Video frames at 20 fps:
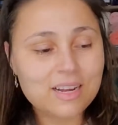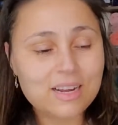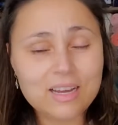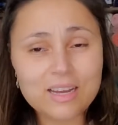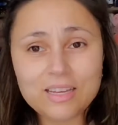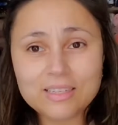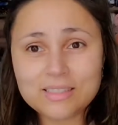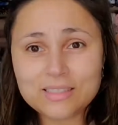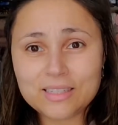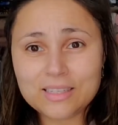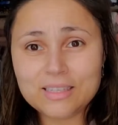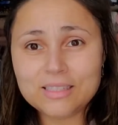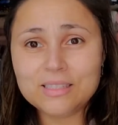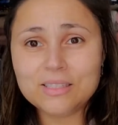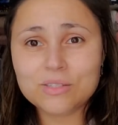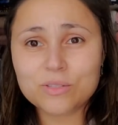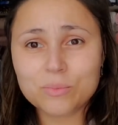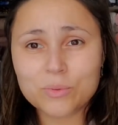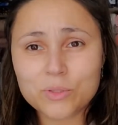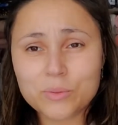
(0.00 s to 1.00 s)
is this. It's
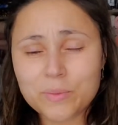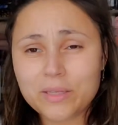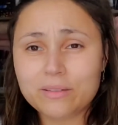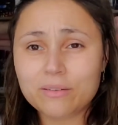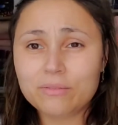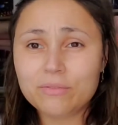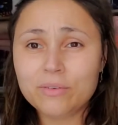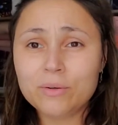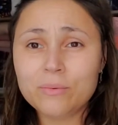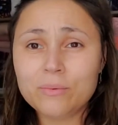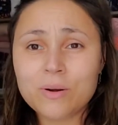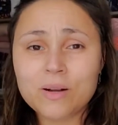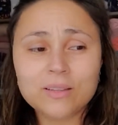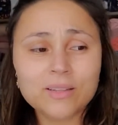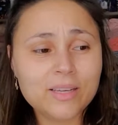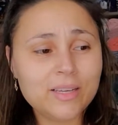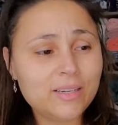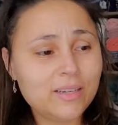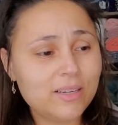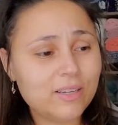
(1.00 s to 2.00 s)
supposed to be like a phone
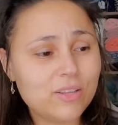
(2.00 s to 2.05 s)
wallet.